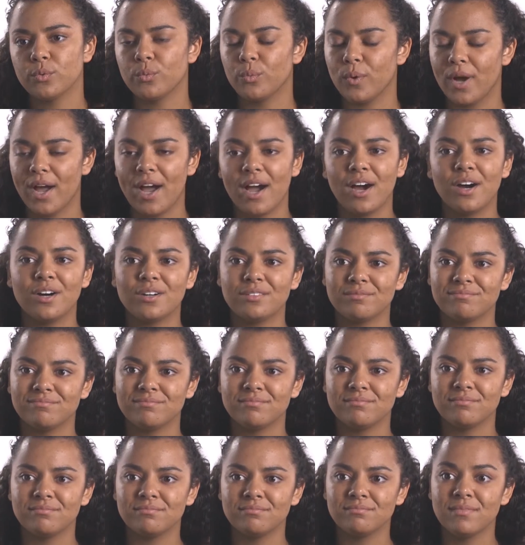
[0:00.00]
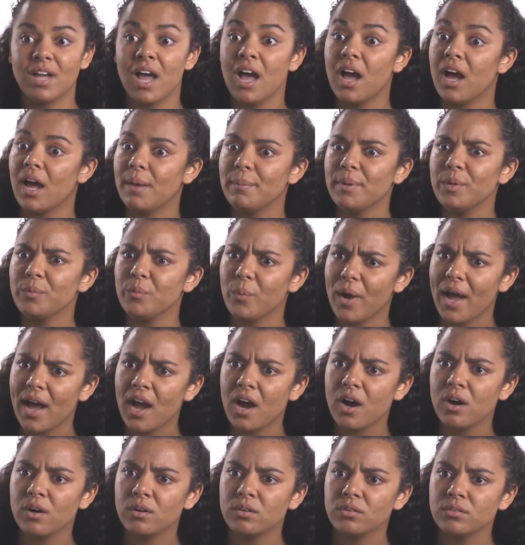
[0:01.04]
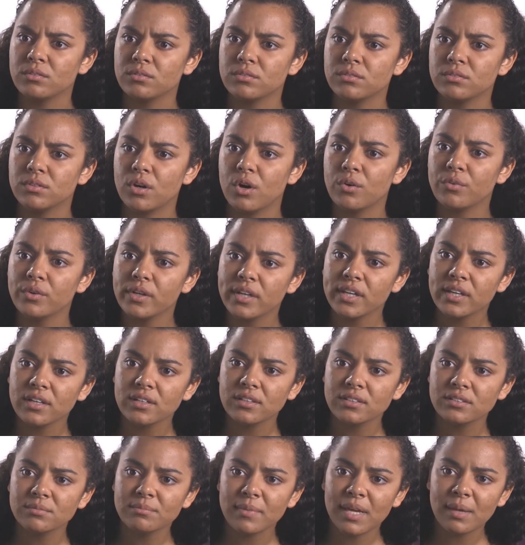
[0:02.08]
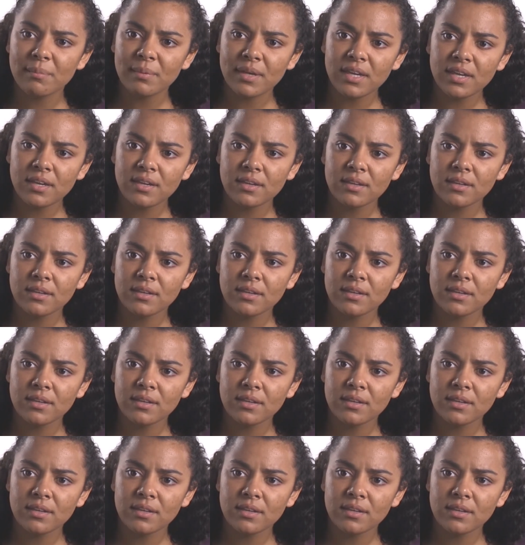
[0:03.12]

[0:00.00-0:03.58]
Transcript: Wow. I mean, wow. Overkill, maybe?